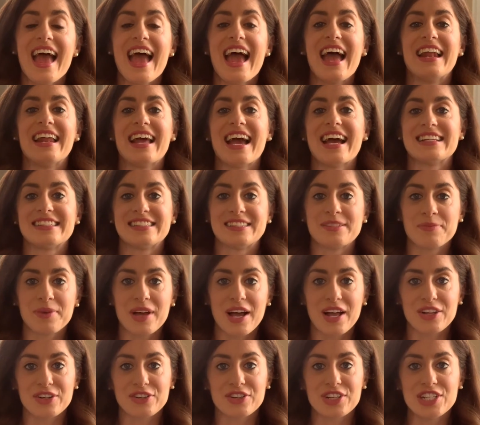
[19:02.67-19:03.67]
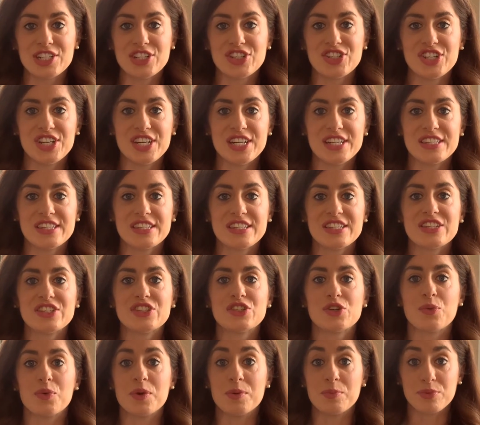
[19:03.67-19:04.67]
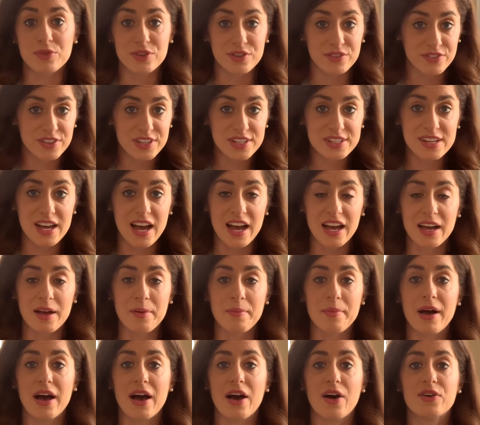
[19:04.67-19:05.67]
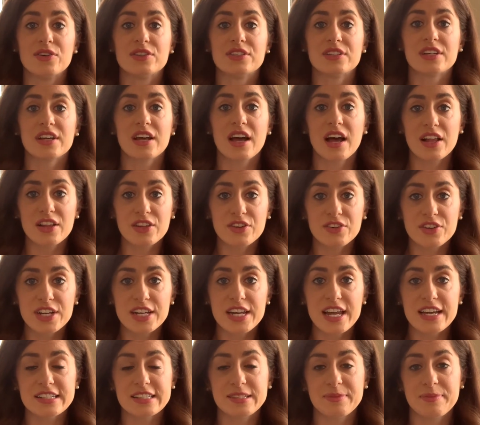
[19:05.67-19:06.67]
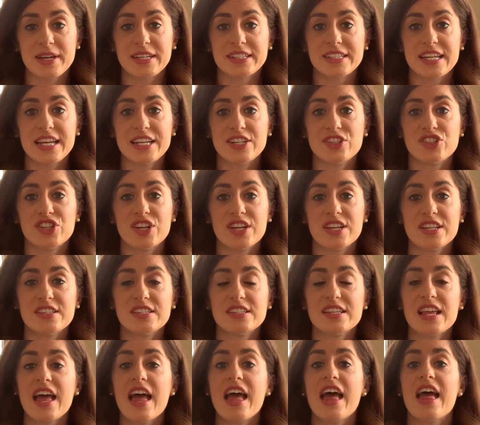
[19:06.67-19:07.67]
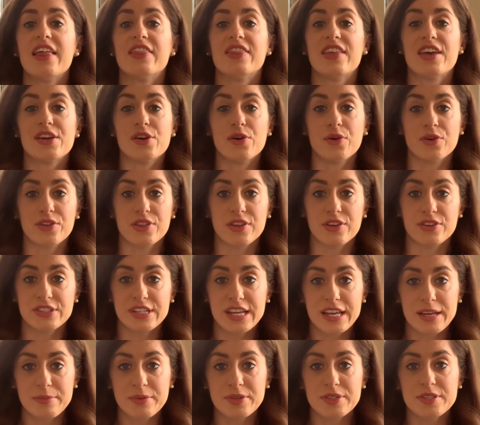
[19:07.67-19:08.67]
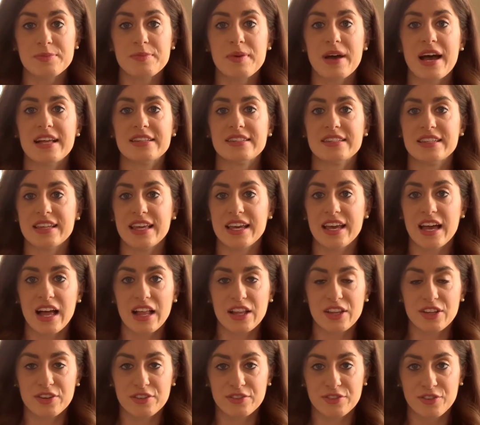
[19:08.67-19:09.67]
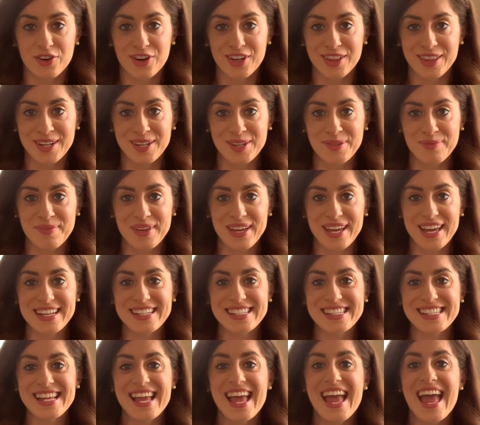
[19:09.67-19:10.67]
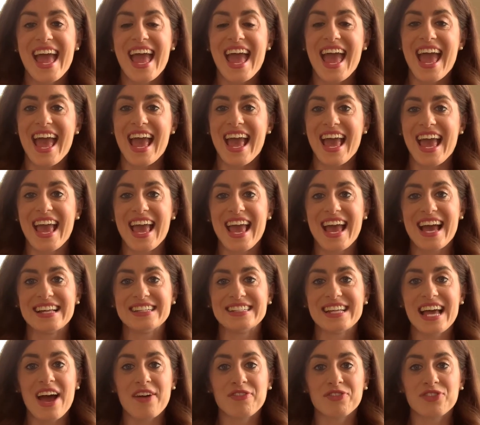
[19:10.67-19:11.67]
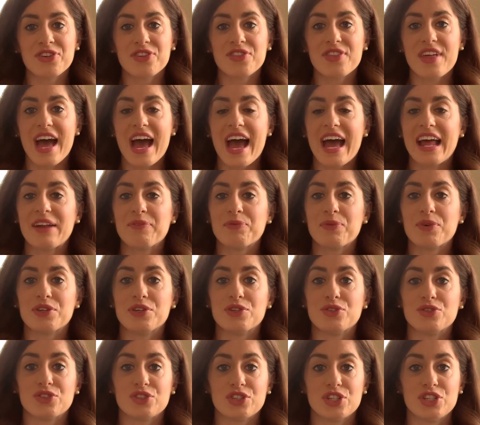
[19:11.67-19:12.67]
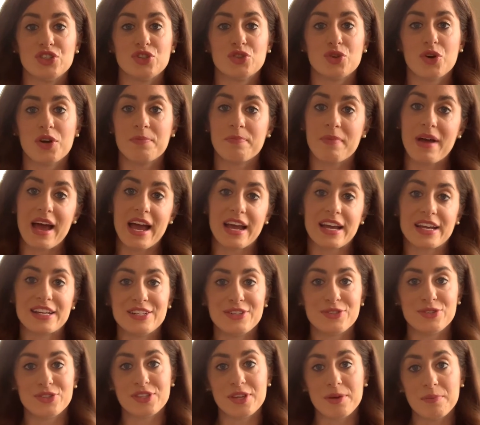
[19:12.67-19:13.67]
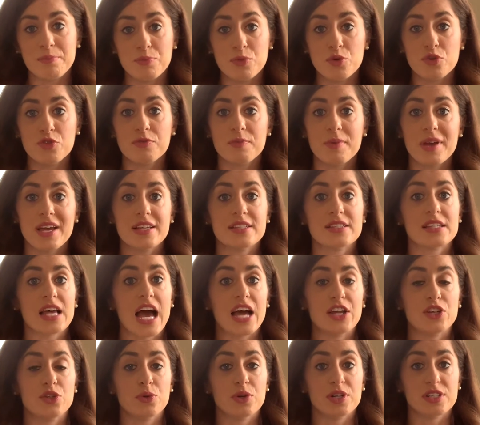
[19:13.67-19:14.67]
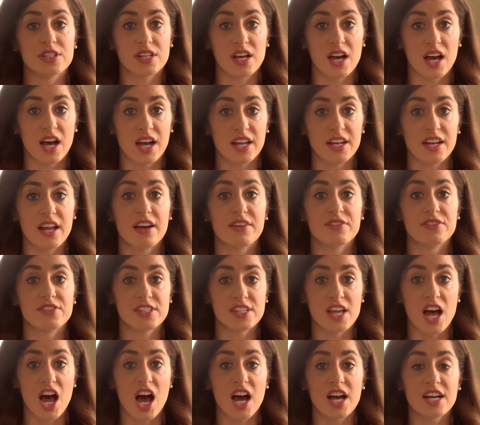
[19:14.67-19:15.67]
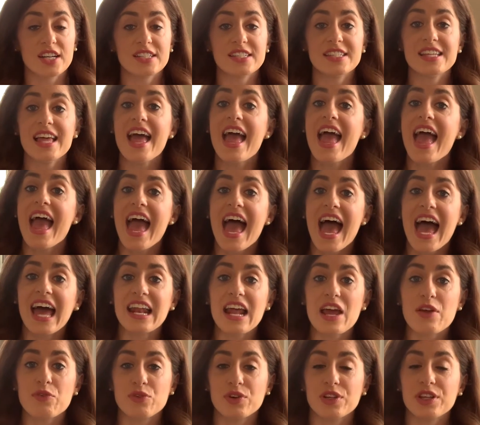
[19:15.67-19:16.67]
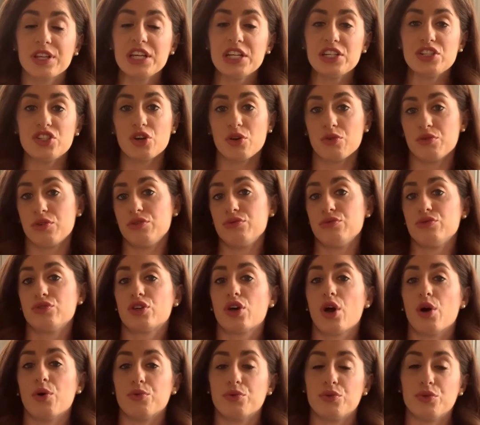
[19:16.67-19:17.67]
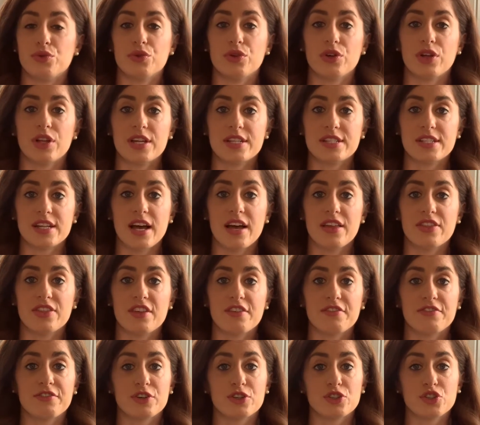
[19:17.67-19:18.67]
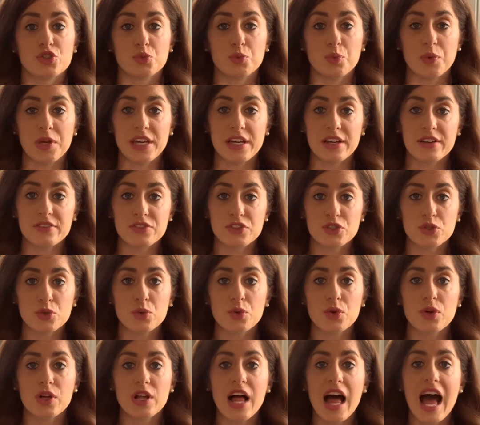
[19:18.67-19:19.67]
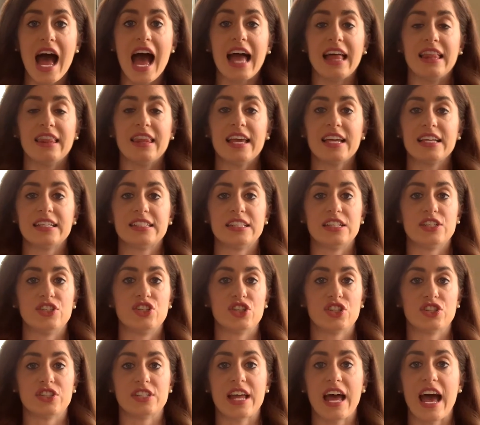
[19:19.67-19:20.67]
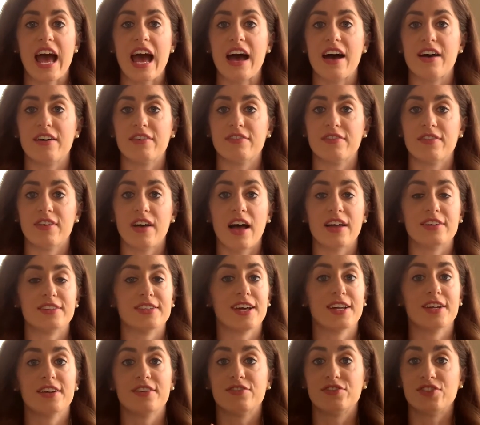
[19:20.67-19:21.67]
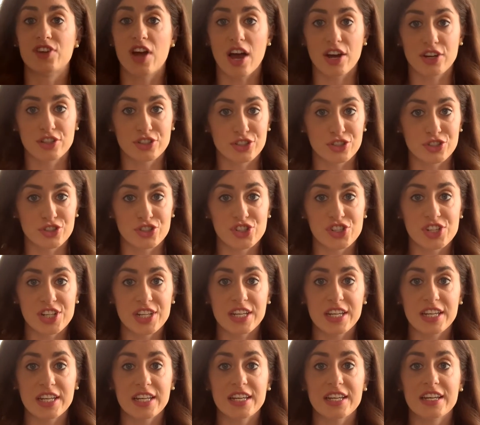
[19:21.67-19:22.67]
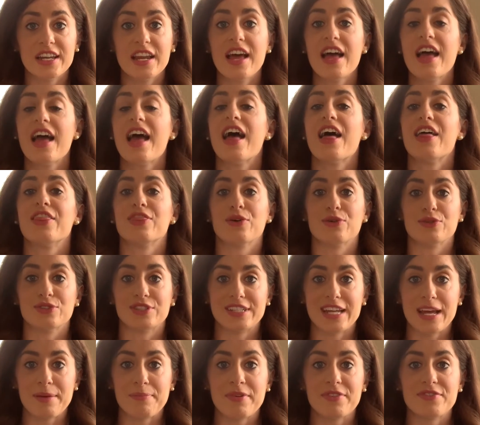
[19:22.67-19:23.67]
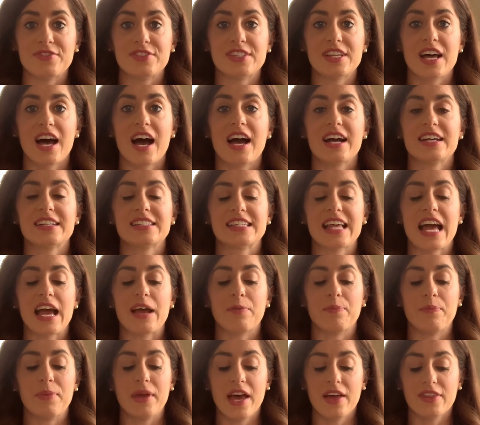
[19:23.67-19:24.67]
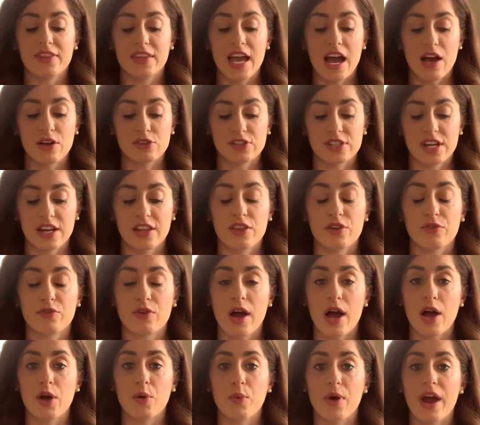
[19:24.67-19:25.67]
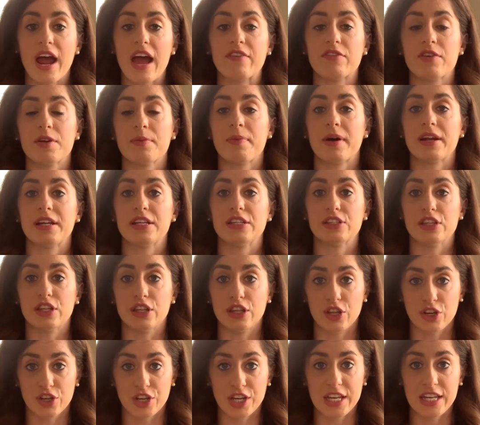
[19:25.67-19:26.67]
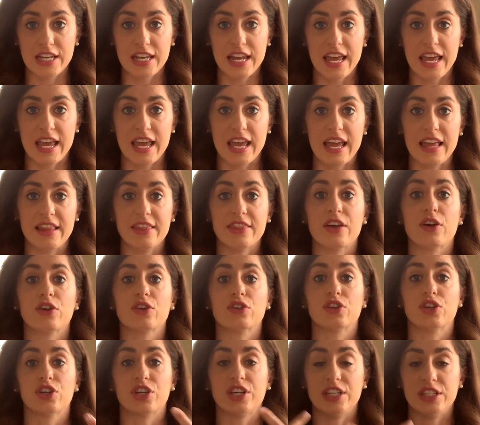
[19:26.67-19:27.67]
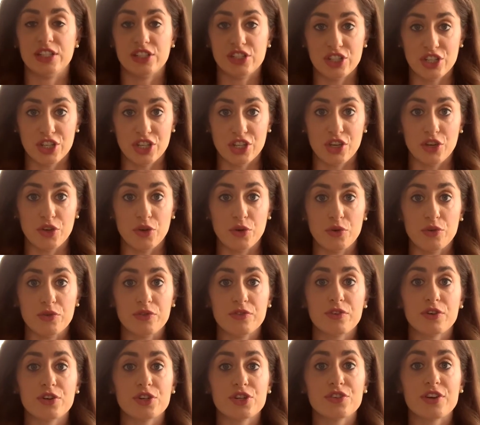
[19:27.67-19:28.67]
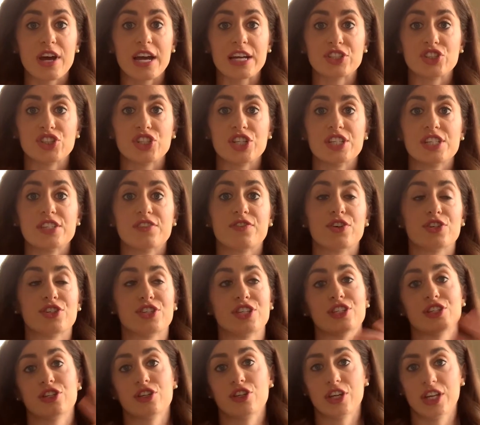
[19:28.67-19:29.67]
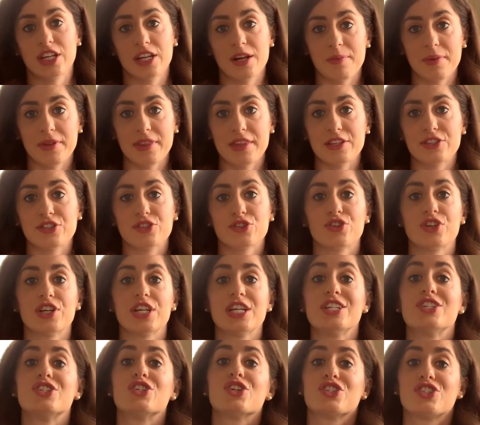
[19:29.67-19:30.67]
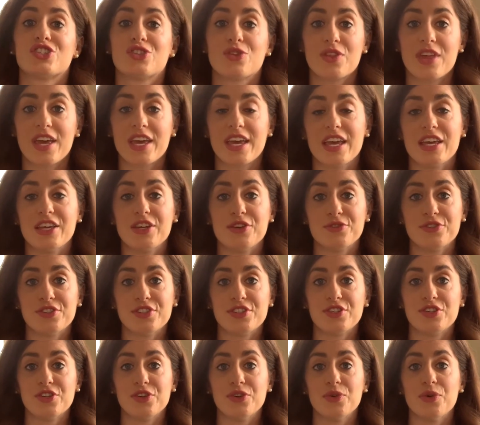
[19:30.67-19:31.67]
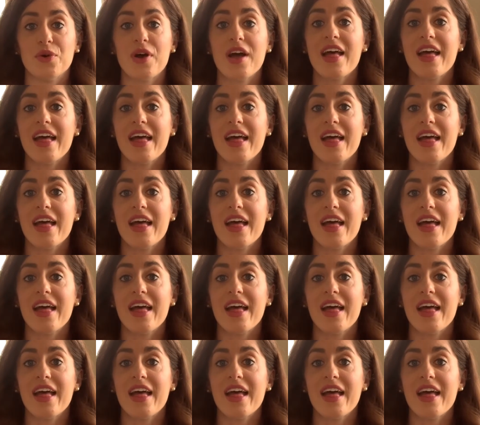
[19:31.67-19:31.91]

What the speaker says: and it has some coloring sheets. So we briefly talk about coloring expectations. They go to their table spots and they color for a little bit. And after that, we'll usually join back and do some movements. I do a ton of songs, and I really don't use Go Noodle a ton the first week of school. I like to just have a ton of Dr. Jean, those type of songs, and be on the outside of the rug where everybody's looking in. They're looking to you for directions versus looking up at the screen, just so they get used to